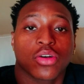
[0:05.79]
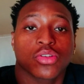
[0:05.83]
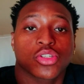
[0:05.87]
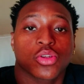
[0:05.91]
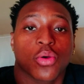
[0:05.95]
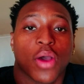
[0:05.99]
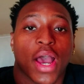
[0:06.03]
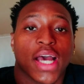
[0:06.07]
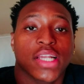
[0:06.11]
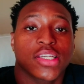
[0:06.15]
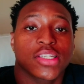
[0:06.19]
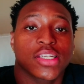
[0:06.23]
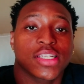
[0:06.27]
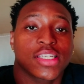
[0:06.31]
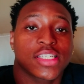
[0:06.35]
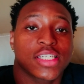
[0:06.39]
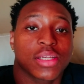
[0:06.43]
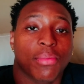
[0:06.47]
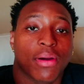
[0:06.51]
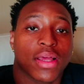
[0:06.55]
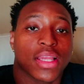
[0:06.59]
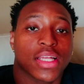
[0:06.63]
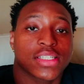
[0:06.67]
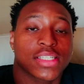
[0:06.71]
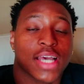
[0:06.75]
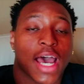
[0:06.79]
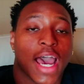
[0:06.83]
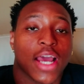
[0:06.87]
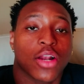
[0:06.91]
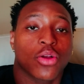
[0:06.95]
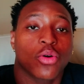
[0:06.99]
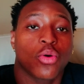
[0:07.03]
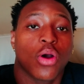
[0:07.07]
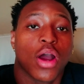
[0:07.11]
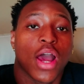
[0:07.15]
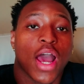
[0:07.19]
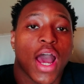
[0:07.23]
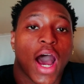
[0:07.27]
So as you can see by the
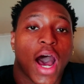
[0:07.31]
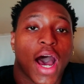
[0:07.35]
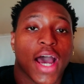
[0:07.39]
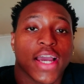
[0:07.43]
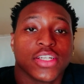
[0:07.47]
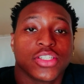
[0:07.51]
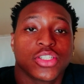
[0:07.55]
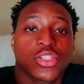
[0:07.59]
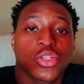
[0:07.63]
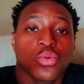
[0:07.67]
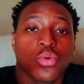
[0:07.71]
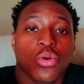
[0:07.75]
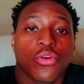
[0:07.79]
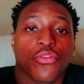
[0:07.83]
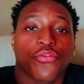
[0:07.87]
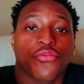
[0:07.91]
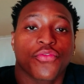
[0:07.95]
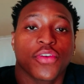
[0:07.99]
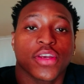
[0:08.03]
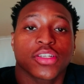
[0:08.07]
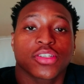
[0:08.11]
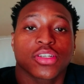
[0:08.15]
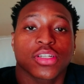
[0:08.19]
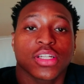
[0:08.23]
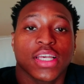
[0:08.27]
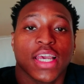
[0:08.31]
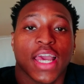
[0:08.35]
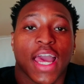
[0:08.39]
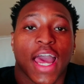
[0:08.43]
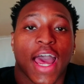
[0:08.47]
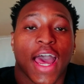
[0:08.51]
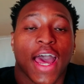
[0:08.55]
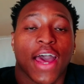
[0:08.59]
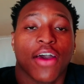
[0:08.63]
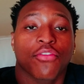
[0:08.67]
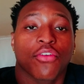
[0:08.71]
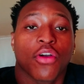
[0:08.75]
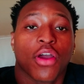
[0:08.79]
title, I do officially
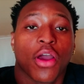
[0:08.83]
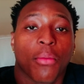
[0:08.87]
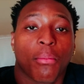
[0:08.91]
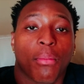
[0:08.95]
have